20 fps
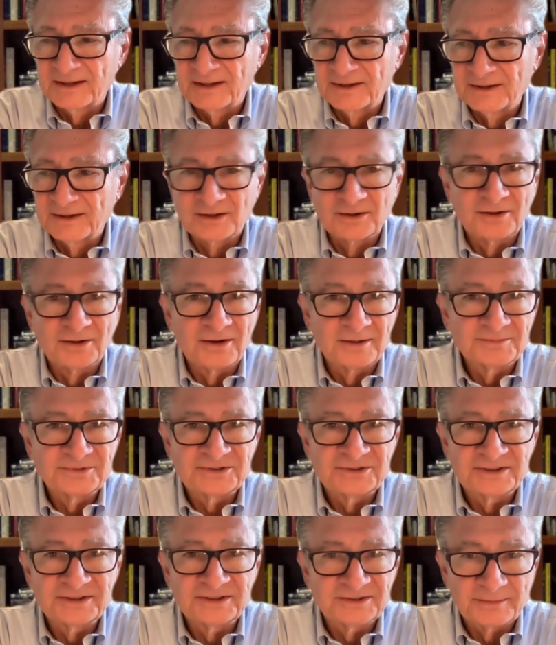an
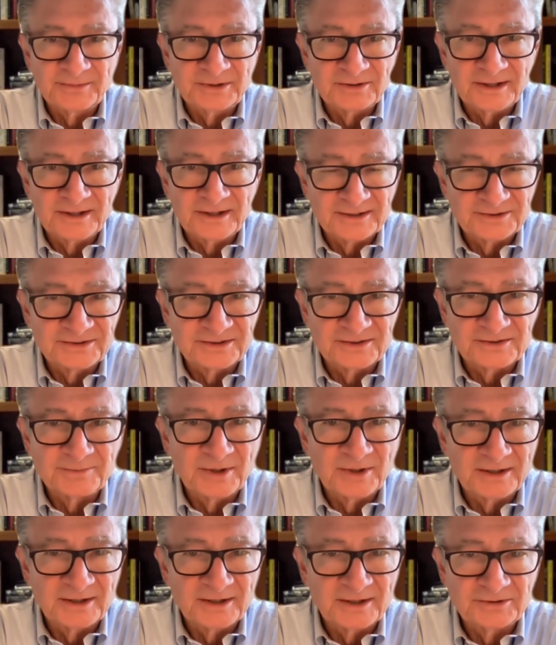alarm system in your house
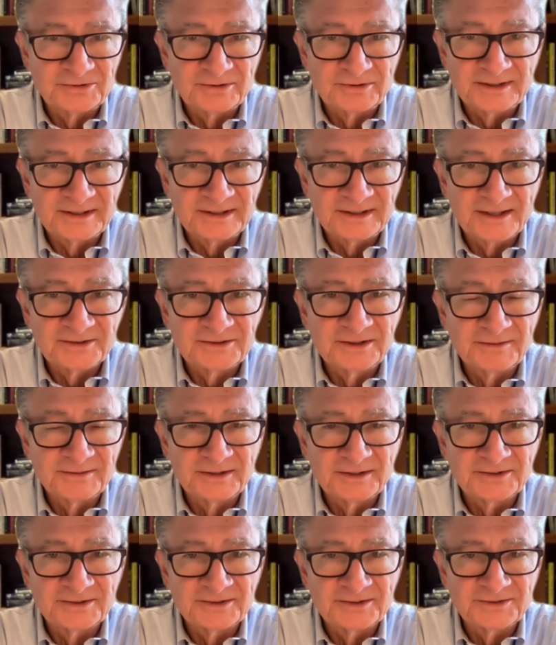that's monitoring the
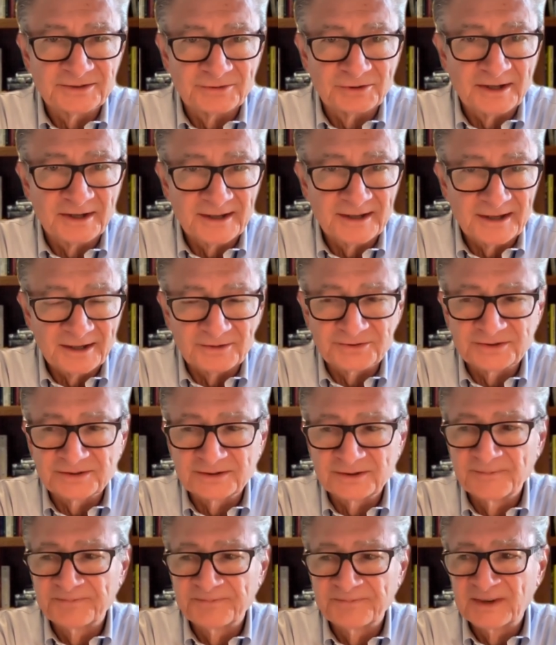activities of your
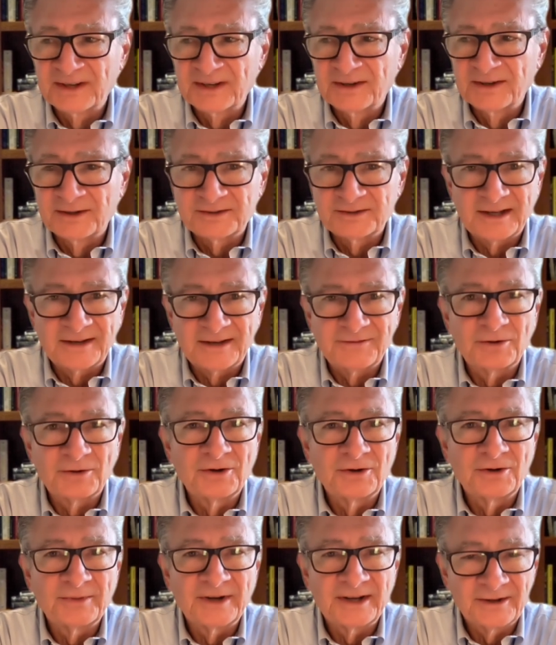house, to have a
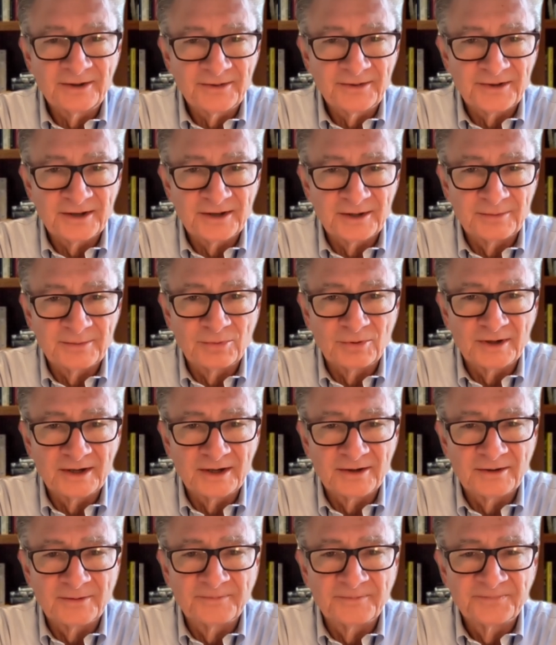home health hub
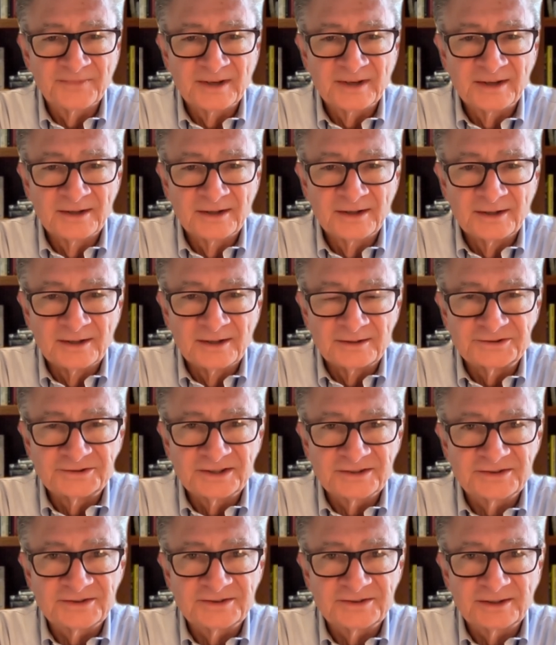where
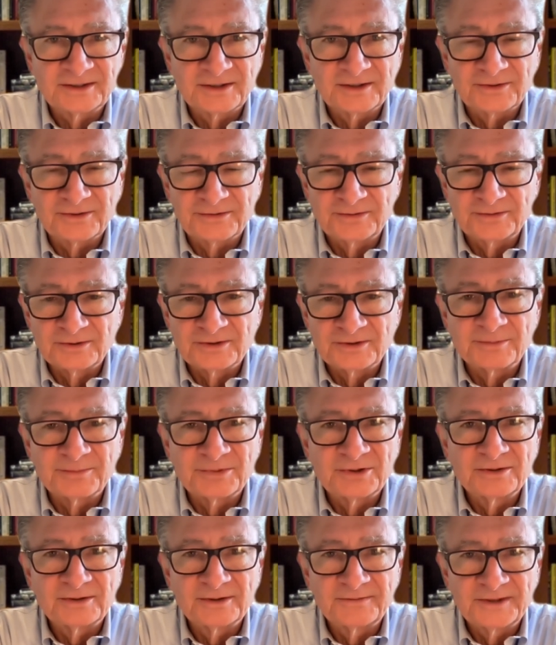just uh, through
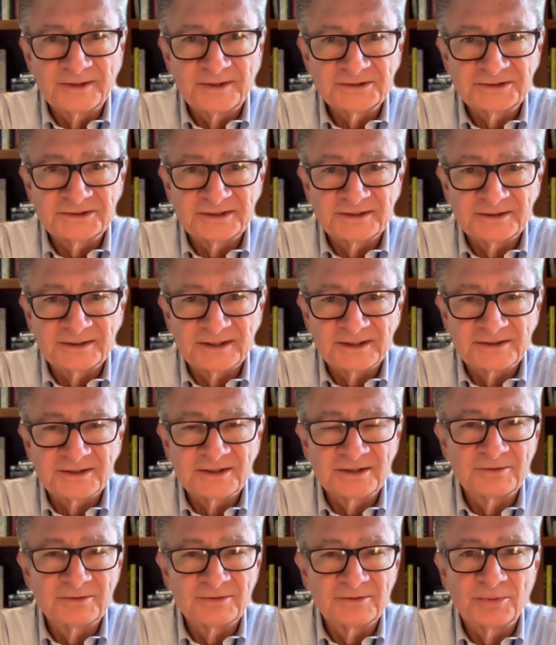computer vision it
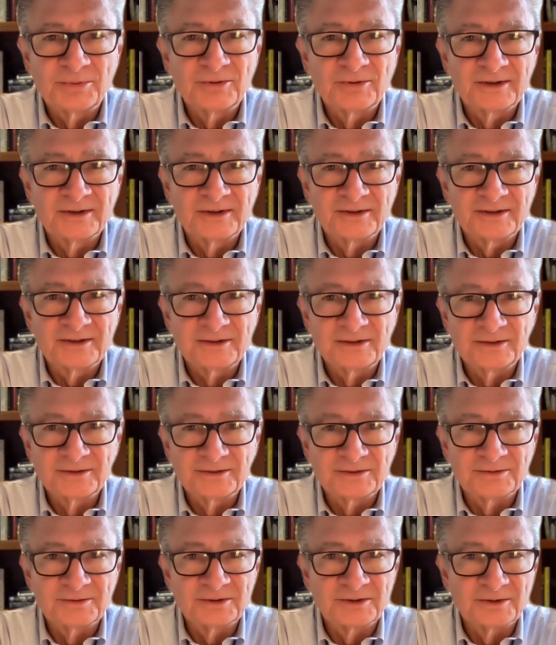can report
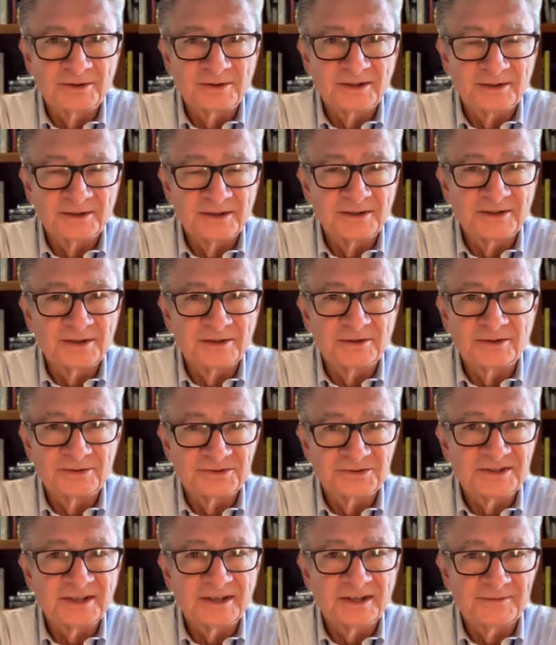your your
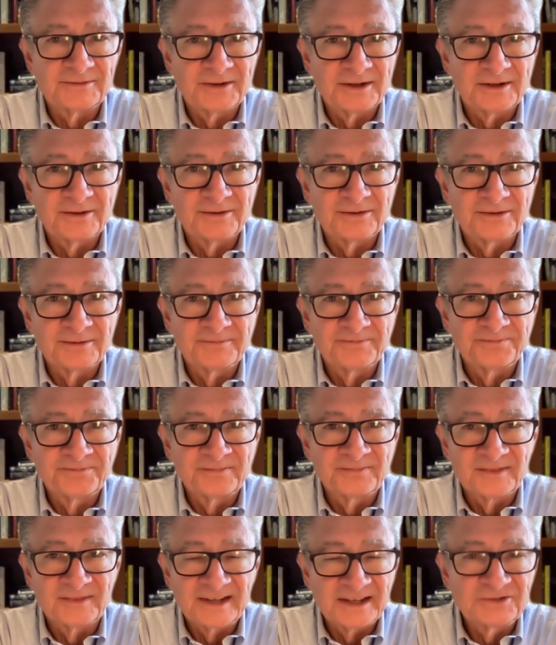your state of health.
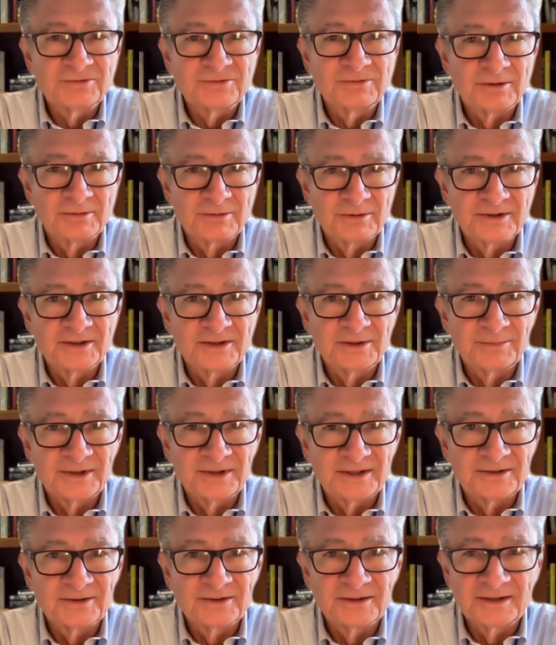That's where we're going to
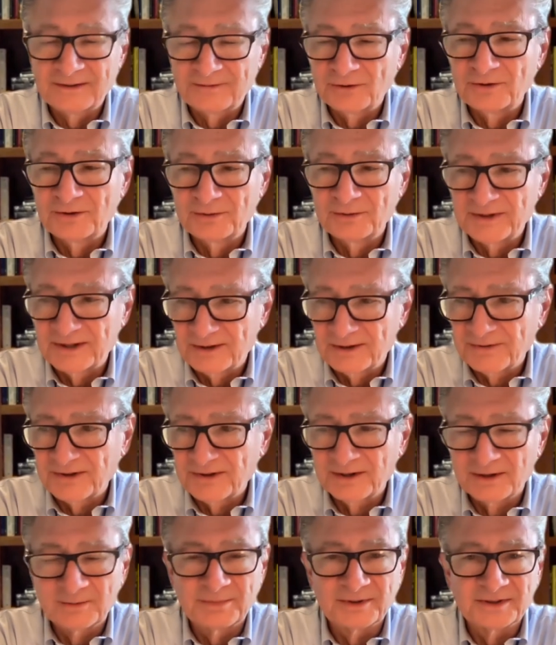be. You're going to have a home health
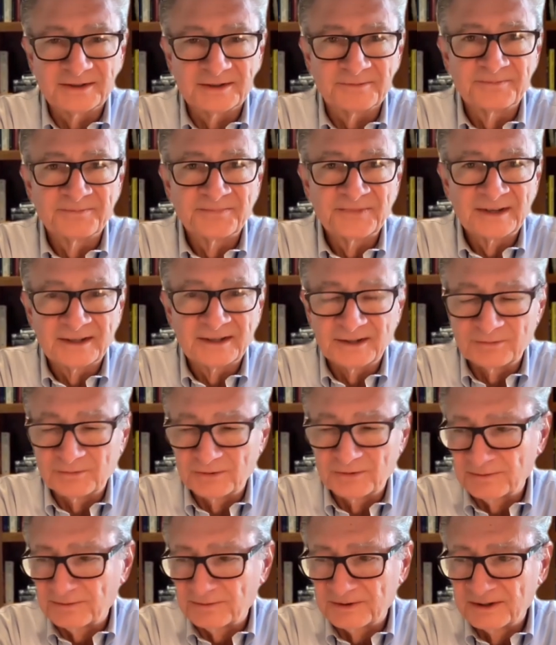hub, and it
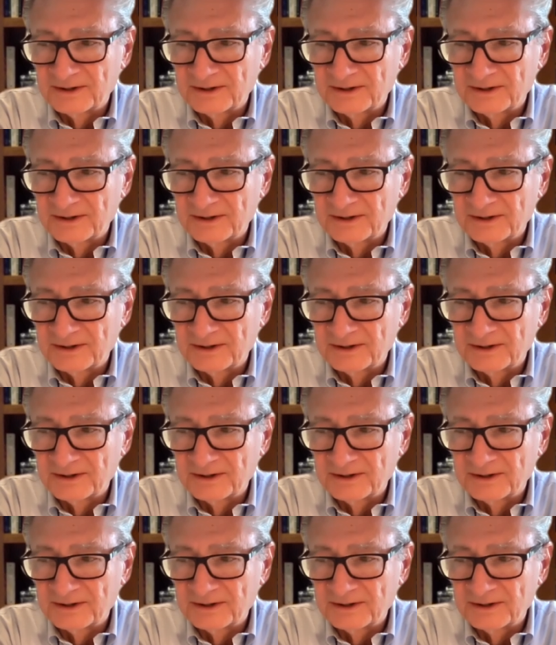will.